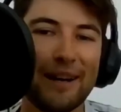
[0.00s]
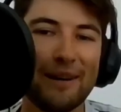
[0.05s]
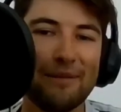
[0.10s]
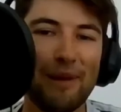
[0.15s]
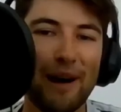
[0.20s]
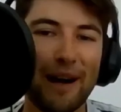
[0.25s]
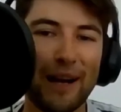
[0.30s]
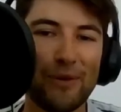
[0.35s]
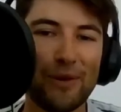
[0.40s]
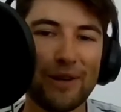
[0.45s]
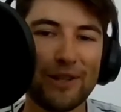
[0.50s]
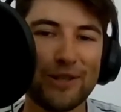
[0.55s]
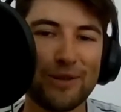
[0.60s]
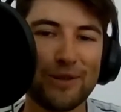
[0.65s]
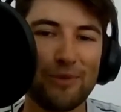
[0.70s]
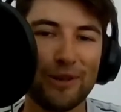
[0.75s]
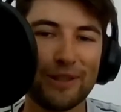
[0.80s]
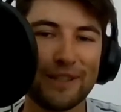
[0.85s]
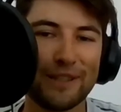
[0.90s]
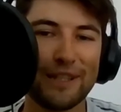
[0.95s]
my question
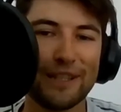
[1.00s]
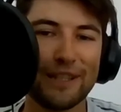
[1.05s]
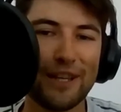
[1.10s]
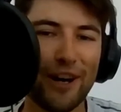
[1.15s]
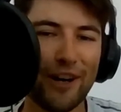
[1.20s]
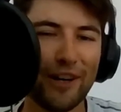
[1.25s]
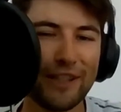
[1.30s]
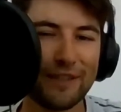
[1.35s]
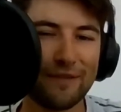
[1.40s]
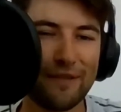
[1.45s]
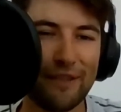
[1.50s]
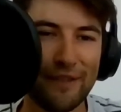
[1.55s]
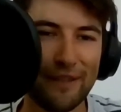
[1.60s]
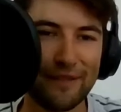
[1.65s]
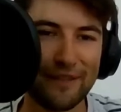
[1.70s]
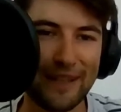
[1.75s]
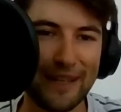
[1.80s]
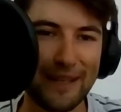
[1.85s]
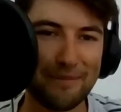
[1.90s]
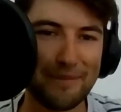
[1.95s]
was to dance for
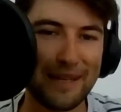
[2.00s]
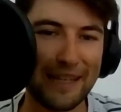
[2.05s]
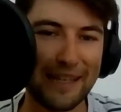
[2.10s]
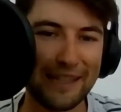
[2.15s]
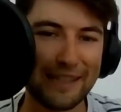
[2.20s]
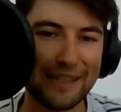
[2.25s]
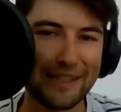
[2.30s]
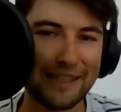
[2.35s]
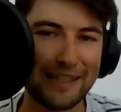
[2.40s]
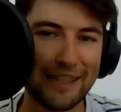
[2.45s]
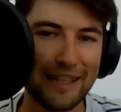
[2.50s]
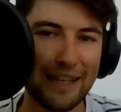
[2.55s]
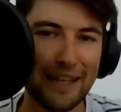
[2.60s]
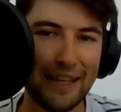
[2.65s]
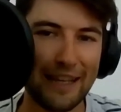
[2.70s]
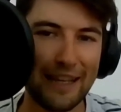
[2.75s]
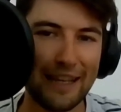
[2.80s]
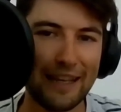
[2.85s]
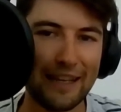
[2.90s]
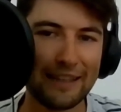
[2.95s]
15 minutes.
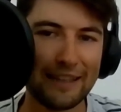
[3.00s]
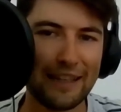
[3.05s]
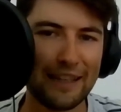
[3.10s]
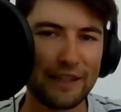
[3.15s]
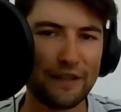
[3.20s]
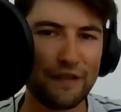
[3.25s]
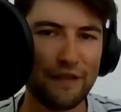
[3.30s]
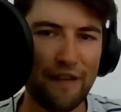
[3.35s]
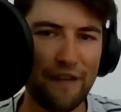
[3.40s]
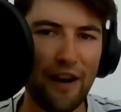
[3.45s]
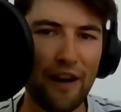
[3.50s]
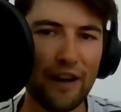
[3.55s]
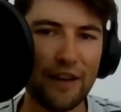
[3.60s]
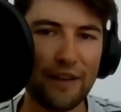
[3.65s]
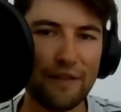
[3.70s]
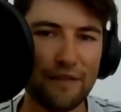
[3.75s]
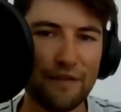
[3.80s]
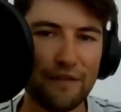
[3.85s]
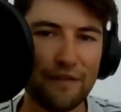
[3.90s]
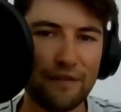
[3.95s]
That's 4
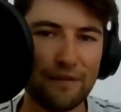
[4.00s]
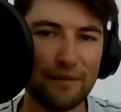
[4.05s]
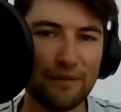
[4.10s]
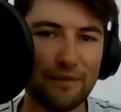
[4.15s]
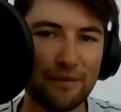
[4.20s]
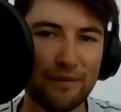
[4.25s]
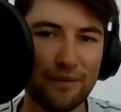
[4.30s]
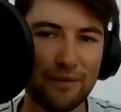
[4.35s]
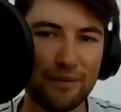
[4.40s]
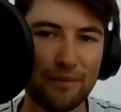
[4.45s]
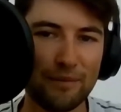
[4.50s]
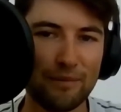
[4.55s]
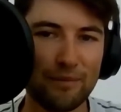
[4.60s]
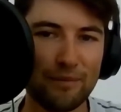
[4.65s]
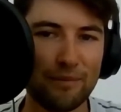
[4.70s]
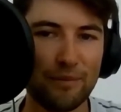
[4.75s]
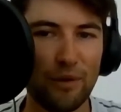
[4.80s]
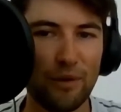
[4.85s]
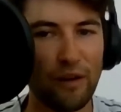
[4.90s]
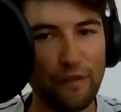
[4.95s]

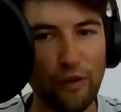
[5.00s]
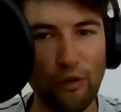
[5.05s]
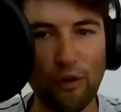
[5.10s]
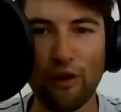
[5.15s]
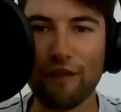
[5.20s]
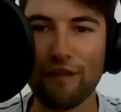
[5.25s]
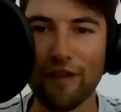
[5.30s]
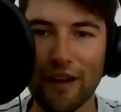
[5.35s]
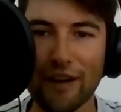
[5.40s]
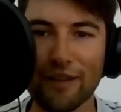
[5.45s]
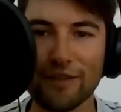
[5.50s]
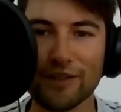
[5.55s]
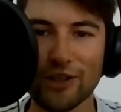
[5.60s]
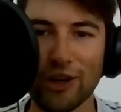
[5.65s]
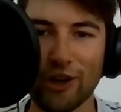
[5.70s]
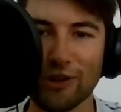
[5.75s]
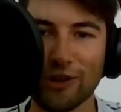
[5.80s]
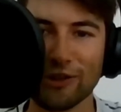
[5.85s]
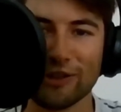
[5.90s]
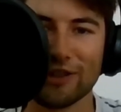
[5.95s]
or 5
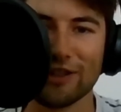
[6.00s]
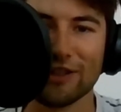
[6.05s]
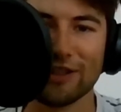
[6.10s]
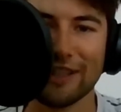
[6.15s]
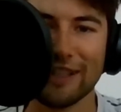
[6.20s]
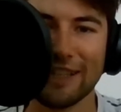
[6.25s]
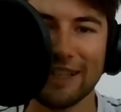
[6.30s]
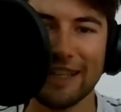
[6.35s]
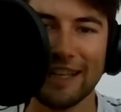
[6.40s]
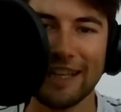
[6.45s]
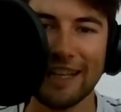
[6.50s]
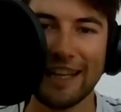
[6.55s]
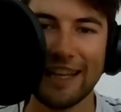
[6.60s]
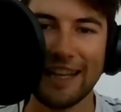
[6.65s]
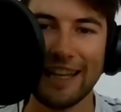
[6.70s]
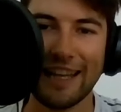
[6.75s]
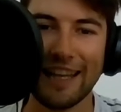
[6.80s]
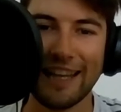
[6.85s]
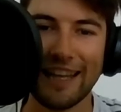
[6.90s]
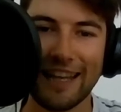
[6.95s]
songs.
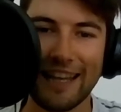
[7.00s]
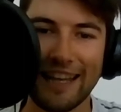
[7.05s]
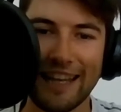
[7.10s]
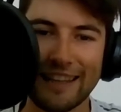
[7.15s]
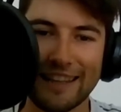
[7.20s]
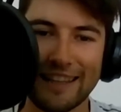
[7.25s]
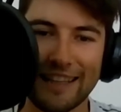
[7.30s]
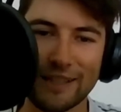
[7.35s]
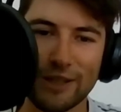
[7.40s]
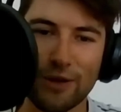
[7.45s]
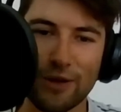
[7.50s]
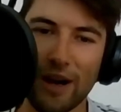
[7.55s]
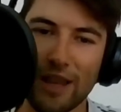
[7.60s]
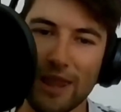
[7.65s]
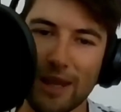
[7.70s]
That's quite